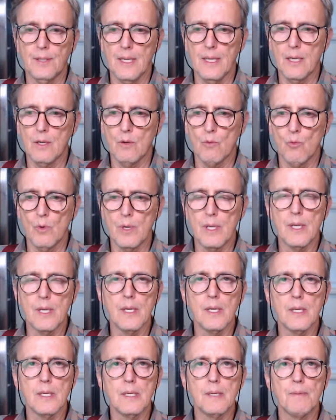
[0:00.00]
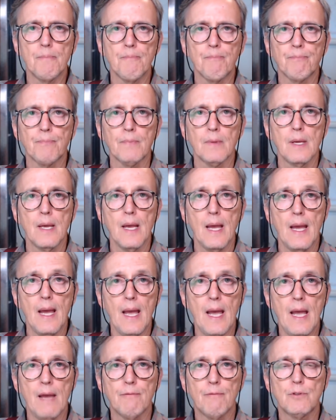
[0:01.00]
I think we
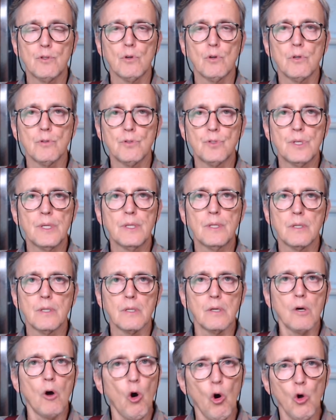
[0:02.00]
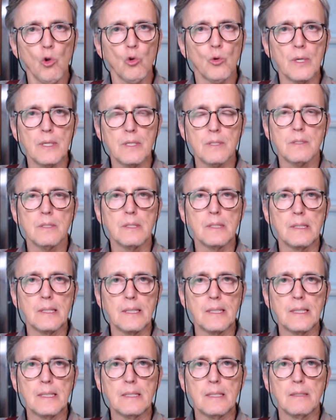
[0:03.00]
have to consider always,
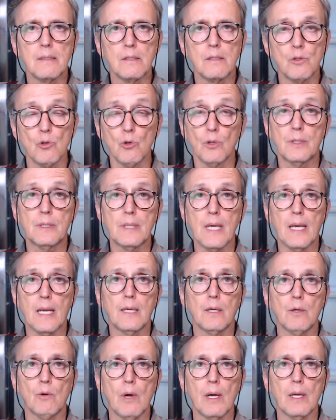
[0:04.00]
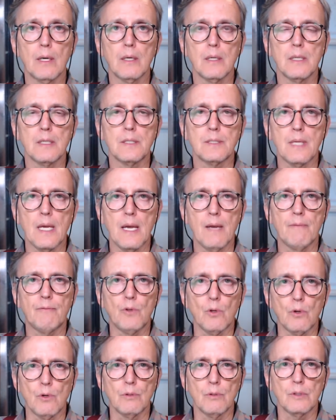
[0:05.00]
a good technical analyst
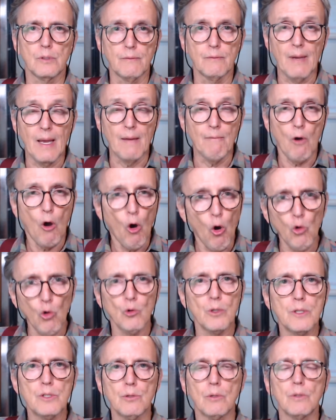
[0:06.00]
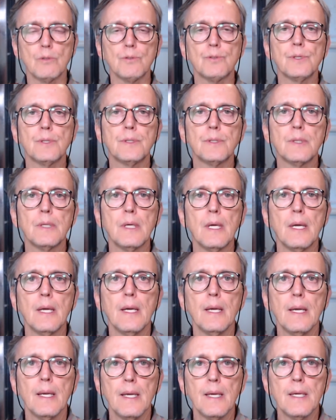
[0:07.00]
have always to consider
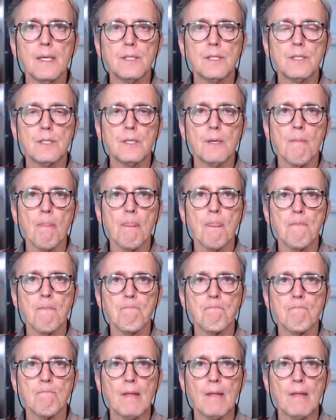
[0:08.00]
is